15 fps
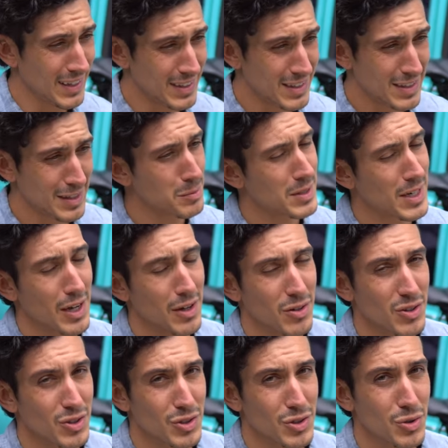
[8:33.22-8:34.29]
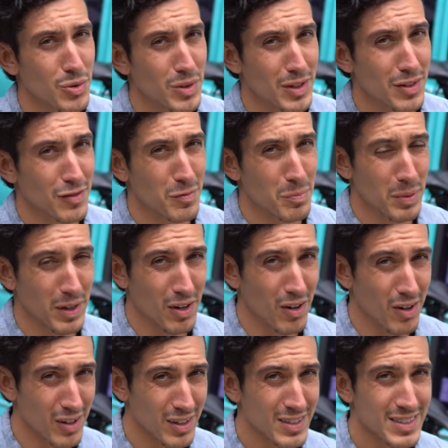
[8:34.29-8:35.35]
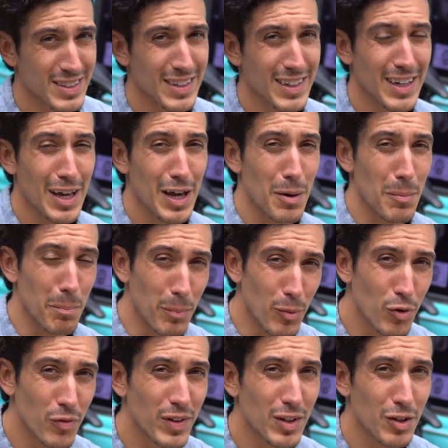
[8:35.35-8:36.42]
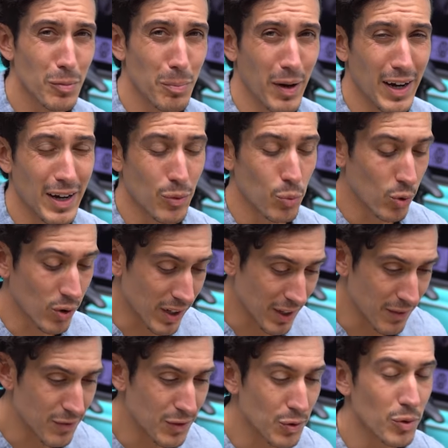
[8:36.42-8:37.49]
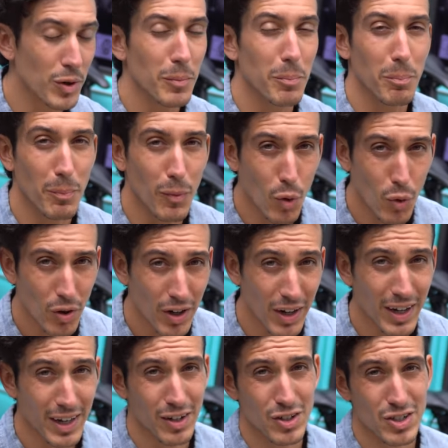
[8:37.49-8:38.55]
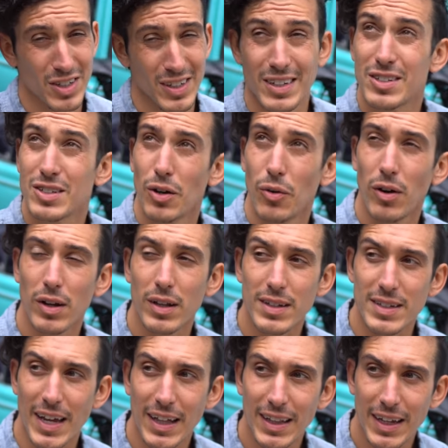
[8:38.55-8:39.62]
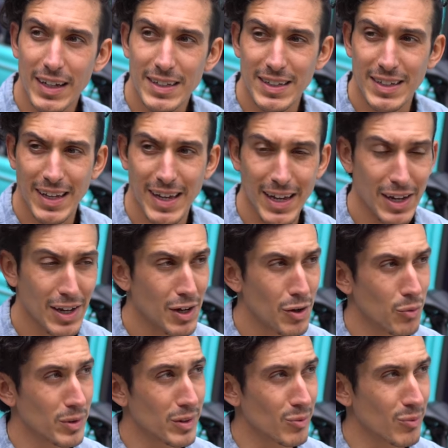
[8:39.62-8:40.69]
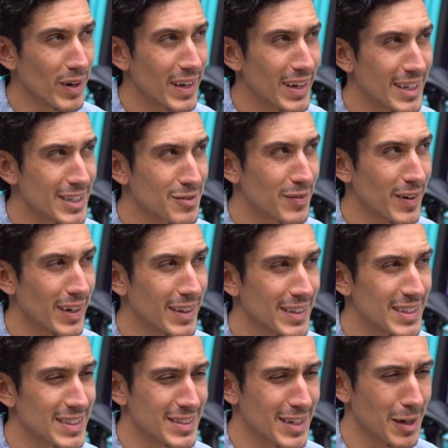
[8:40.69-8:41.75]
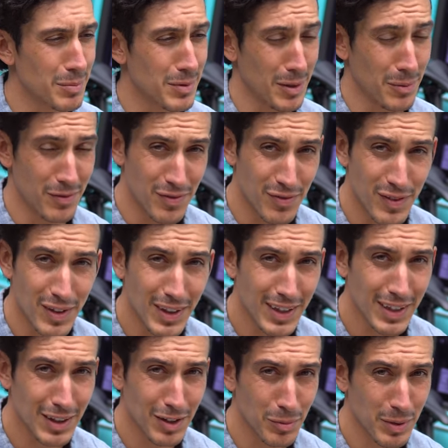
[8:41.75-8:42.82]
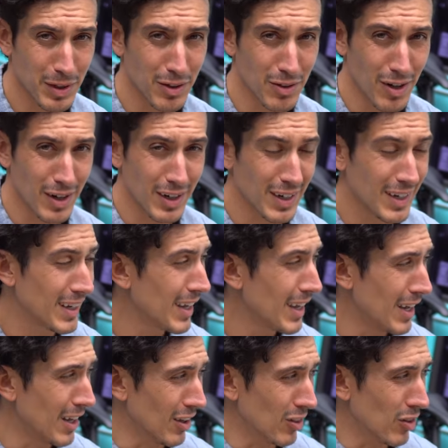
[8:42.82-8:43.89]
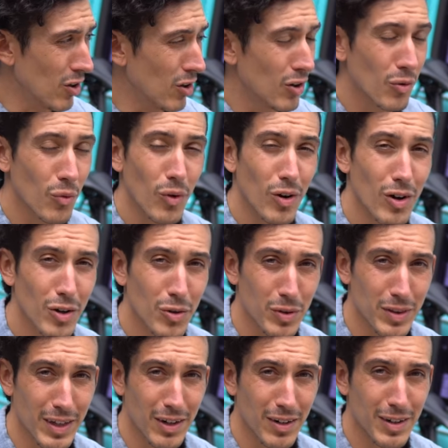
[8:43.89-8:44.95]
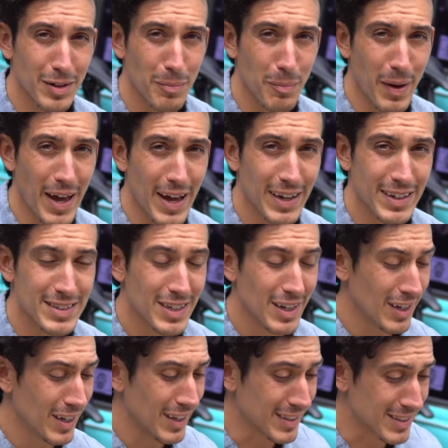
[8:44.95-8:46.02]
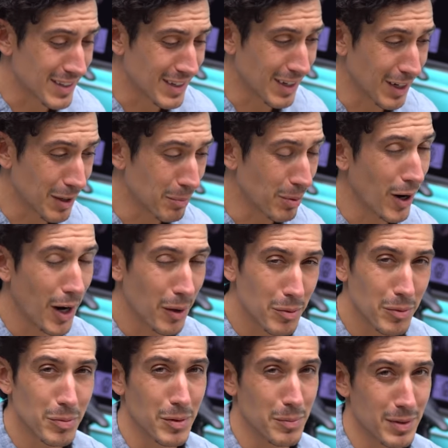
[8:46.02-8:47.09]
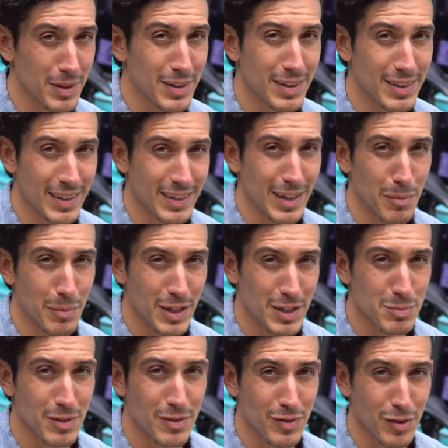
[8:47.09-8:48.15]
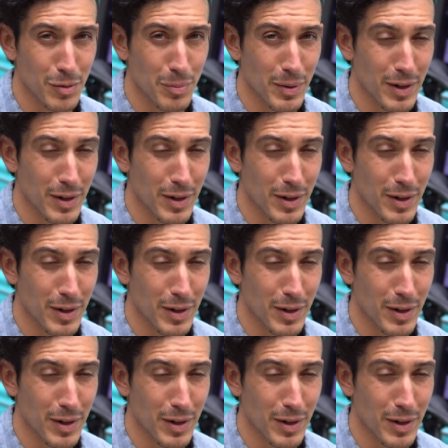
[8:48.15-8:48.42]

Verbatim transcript: It seems counterintuitive, but honestly, moving your body will give you more energy. So, on a day like today, when the rain has finally stopped and I'm feeling a little bit groggy, a long walk with Erin and Max is gonna probably be the thing that makes me feel